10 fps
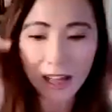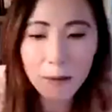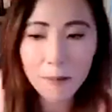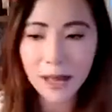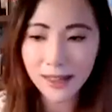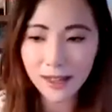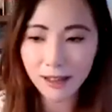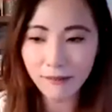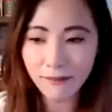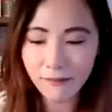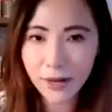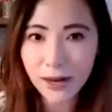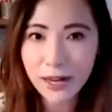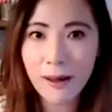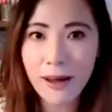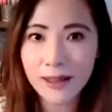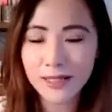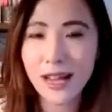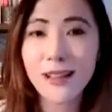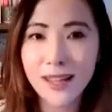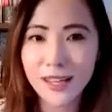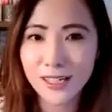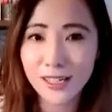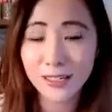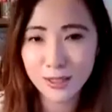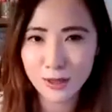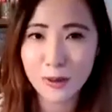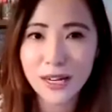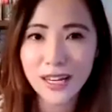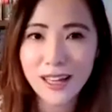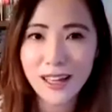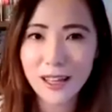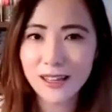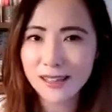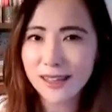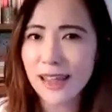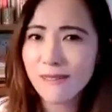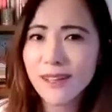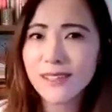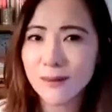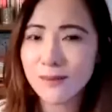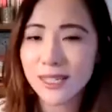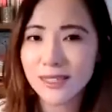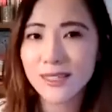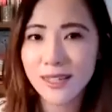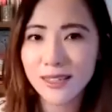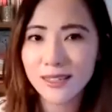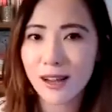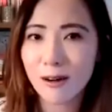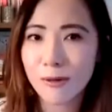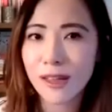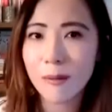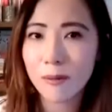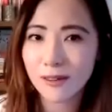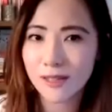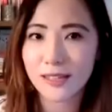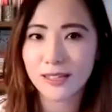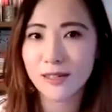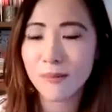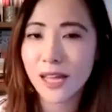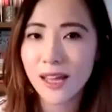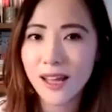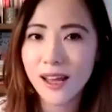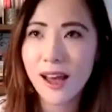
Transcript: But I think figuring out how to tell it in a story gave it some distance that really protected me.